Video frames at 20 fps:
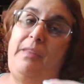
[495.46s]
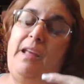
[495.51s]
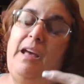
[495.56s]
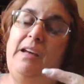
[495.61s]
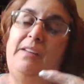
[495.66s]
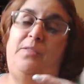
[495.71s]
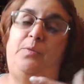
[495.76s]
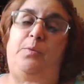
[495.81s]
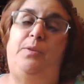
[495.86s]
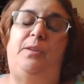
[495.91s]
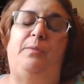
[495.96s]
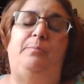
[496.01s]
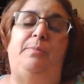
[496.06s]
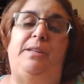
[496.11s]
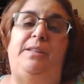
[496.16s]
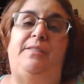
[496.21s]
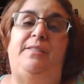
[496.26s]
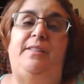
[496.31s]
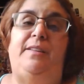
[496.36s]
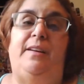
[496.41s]
That's what the
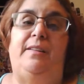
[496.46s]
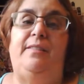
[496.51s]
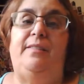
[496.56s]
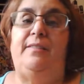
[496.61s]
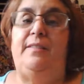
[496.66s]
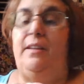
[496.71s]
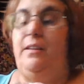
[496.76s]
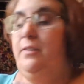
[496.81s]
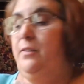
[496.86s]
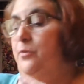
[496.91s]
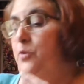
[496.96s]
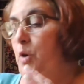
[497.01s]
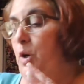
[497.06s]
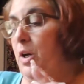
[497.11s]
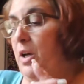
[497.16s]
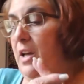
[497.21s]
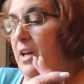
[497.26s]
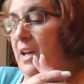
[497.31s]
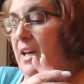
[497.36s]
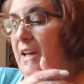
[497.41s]
BTS stands for.
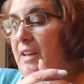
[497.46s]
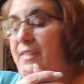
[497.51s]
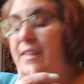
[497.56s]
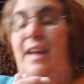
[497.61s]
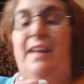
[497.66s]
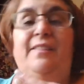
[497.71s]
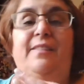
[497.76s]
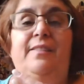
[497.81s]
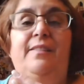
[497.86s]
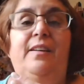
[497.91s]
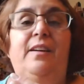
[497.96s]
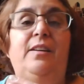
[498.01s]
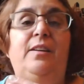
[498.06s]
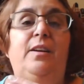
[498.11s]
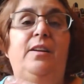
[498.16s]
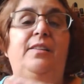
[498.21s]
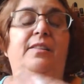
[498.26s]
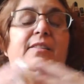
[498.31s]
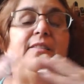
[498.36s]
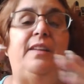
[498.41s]
That's going
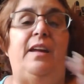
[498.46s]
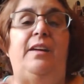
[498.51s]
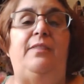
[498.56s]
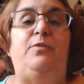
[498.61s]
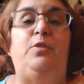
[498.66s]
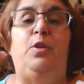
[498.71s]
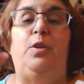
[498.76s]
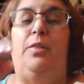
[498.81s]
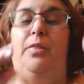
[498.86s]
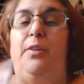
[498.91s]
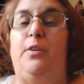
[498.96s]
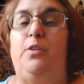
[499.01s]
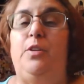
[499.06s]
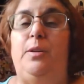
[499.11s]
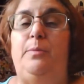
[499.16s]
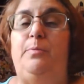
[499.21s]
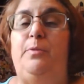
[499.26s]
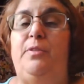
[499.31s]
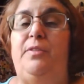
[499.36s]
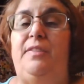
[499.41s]
to save you
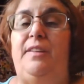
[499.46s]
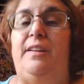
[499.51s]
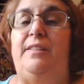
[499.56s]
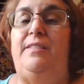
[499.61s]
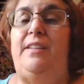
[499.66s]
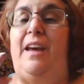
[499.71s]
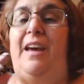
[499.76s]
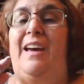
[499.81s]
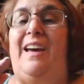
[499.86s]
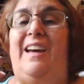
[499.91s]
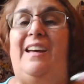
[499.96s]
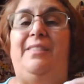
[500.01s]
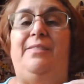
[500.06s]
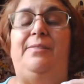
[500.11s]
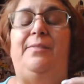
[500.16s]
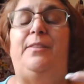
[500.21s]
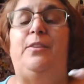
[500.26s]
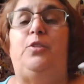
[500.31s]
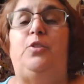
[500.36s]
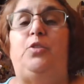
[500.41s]
30% at
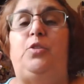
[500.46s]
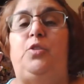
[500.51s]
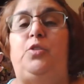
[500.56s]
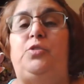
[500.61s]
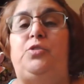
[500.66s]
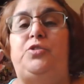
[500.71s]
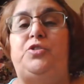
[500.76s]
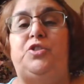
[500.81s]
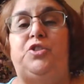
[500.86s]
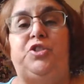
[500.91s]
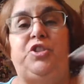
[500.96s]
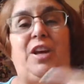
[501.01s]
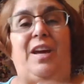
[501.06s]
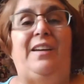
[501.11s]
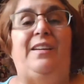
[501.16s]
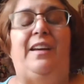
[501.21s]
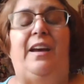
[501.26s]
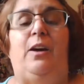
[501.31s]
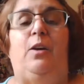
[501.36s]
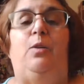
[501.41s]
the
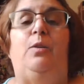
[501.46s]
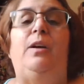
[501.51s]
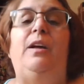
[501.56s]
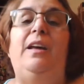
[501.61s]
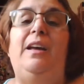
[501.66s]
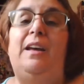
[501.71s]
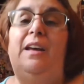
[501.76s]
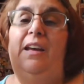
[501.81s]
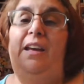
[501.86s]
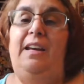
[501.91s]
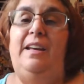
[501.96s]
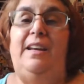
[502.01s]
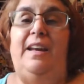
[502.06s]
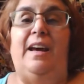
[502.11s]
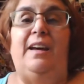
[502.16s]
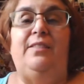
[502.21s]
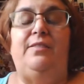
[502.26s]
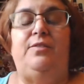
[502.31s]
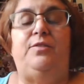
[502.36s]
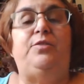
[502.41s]
checkout. It
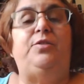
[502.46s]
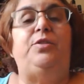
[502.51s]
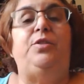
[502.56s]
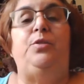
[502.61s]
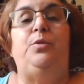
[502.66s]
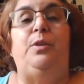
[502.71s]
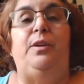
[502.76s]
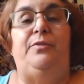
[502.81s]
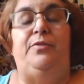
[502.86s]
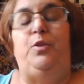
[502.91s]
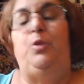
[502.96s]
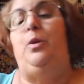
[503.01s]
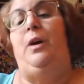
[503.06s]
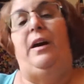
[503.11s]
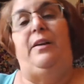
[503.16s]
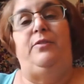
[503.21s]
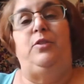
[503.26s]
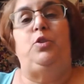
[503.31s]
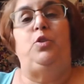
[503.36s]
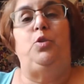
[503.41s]
asks you if you
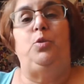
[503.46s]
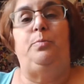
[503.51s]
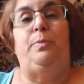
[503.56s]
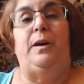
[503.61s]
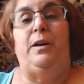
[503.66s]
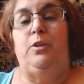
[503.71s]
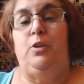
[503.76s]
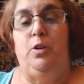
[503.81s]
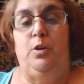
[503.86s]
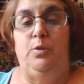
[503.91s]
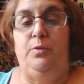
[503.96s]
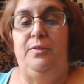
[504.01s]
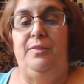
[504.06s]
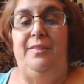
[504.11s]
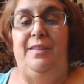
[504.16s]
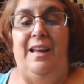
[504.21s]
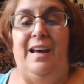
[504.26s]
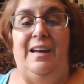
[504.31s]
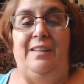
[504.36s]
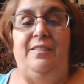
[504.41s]
have a coupon code, and
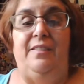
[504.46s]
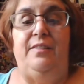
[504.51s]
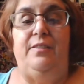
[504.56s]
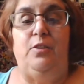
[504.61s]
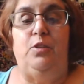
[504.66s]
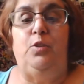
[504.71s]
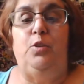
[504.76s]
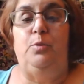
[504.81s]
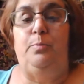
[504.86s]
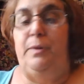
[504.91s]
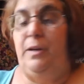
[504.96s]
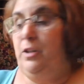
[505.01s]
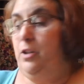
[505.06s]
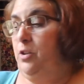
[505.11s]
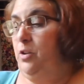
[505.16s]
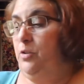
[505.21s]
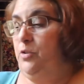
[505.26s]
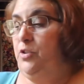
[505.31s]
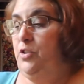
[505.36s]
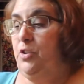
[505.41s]
that's the coupon
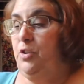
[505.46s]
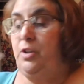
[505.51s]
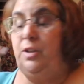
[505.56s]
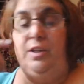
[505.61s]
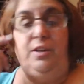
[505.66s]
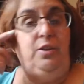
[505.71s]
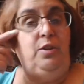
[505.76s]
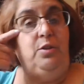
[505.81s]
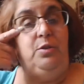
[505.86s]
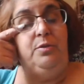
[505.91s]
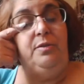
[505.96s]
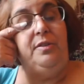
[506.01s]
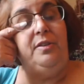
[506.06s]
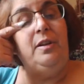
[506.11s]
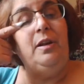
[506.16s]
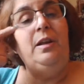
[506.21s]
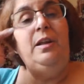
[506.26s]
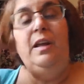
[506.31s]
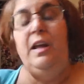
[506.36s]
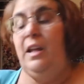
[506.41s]
code you're going to use.
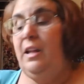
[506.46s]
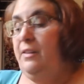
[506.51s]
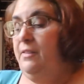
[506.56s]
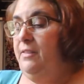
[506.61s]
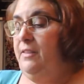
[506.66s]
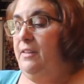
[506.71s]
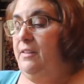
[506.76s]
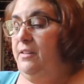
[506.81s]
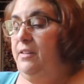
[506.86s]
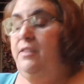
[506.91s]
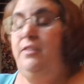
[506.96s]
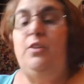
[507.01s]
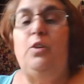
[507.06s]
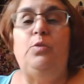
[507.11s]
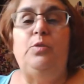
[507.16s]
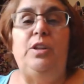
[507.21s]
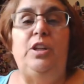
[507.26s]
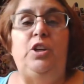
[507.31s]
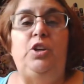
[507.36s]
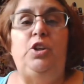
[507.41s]
This is
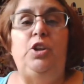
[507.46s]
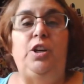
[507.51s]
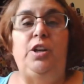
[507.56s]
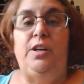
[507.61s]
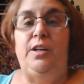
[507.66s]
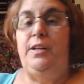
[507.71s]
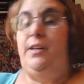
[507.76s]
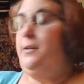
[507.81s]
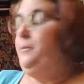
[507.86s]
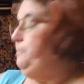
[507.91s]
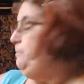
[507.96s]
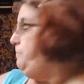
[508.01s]
only good